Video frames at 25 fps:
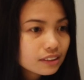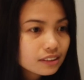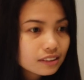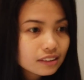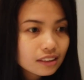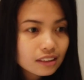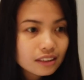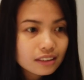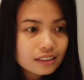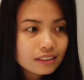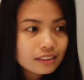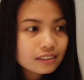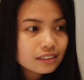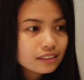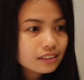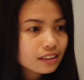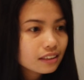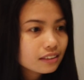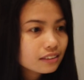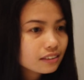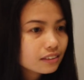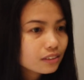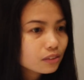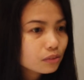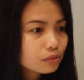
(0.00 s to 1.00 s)
twisting,
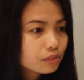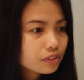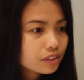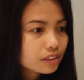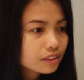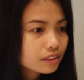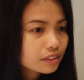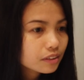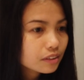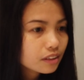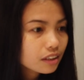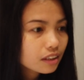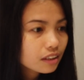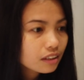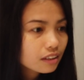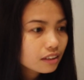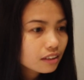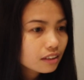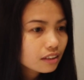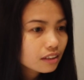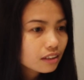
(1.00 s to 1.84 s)
Satan was